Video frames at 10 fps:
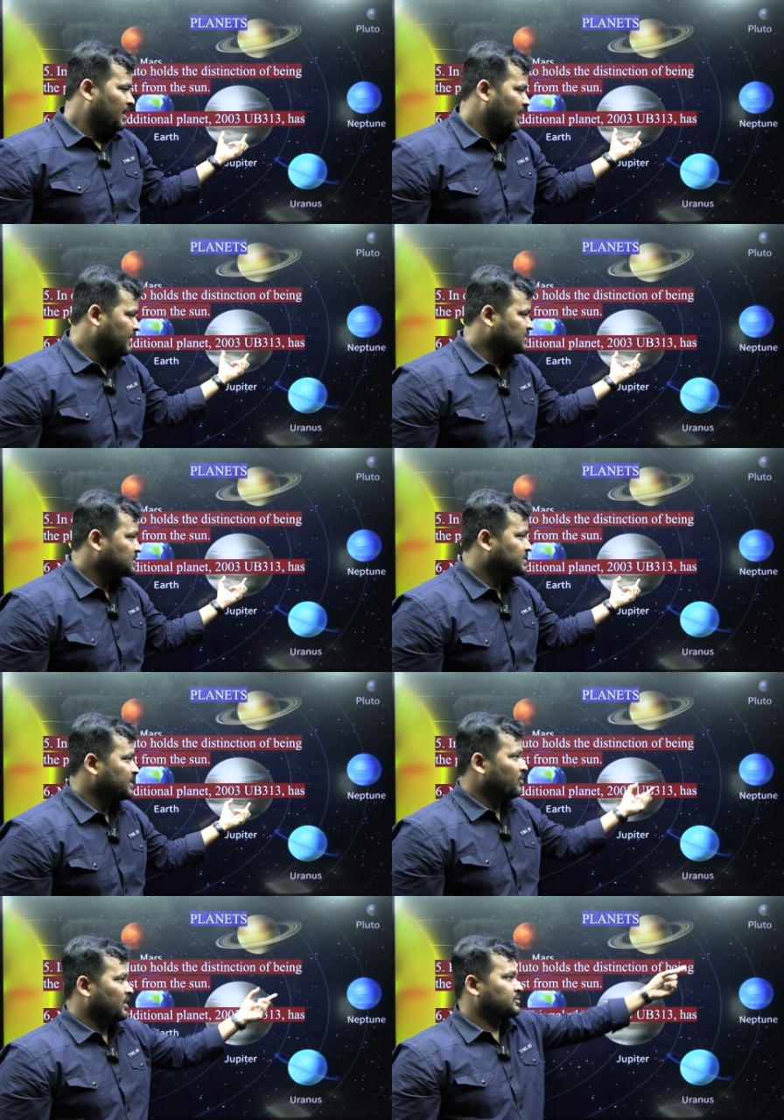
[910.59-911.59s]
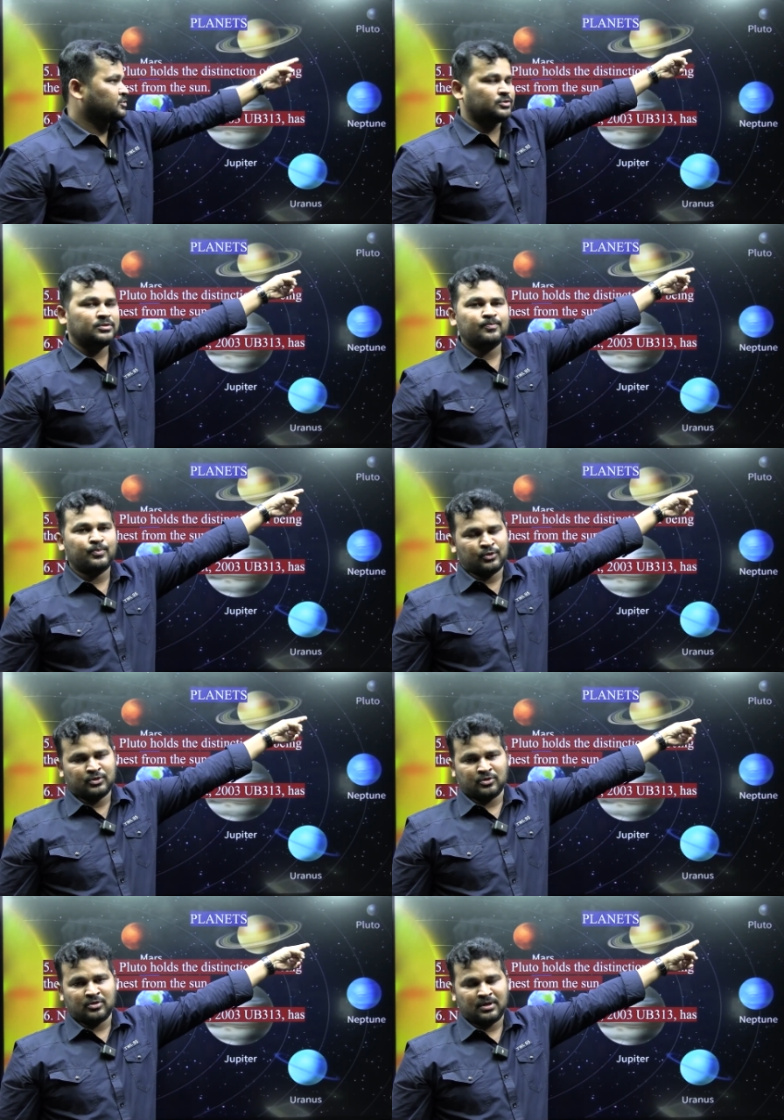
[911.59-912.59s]
It is similar to
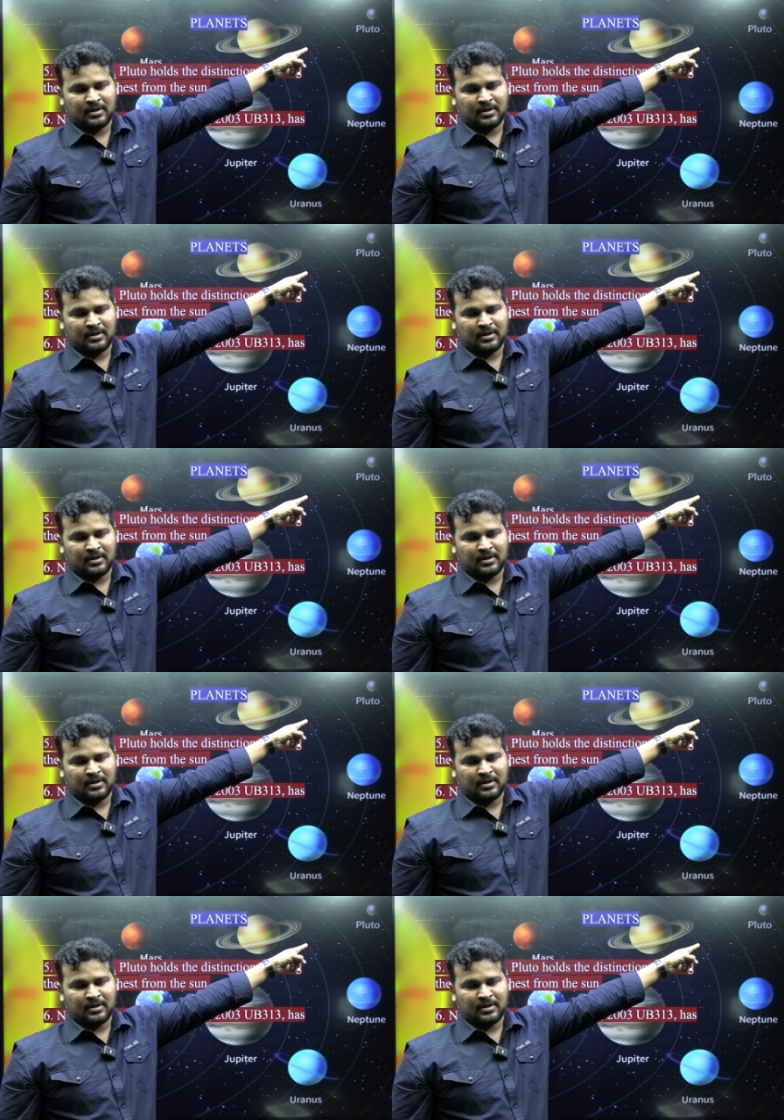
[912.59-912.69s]
Pluto,